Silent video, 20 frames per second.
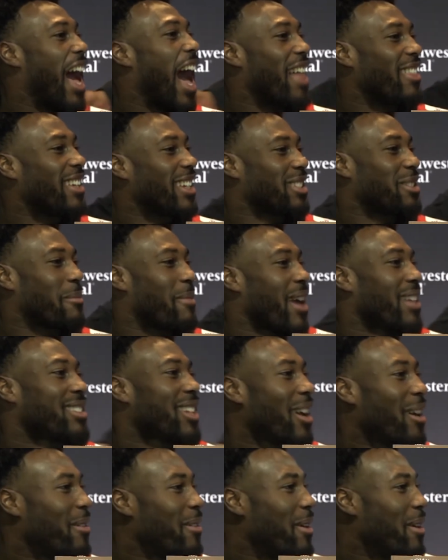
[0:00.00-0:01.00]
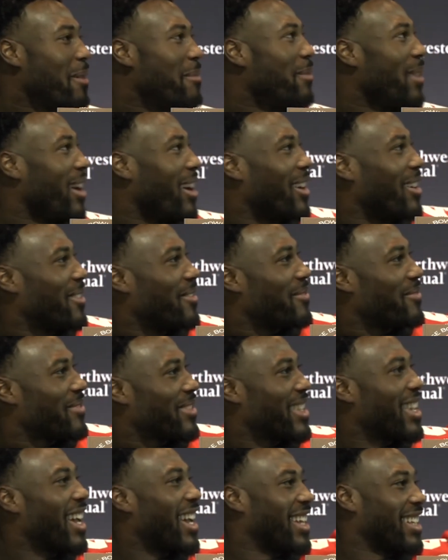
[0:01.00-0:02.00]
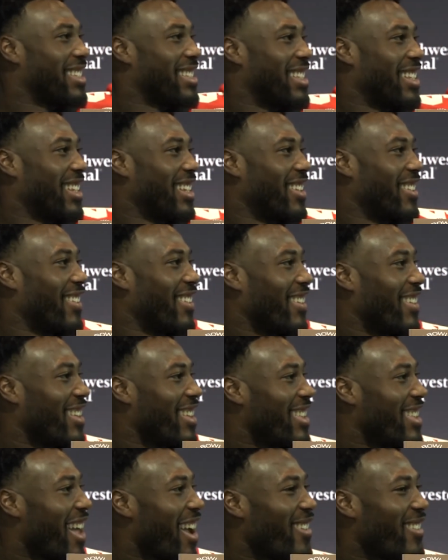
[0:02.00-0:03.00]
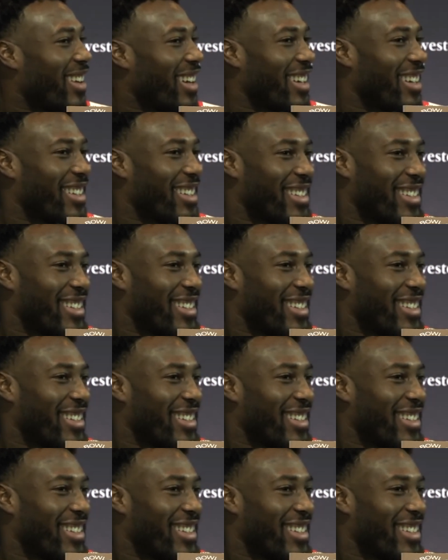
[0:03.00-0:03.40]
I think it's a bad time. But, yes, that way.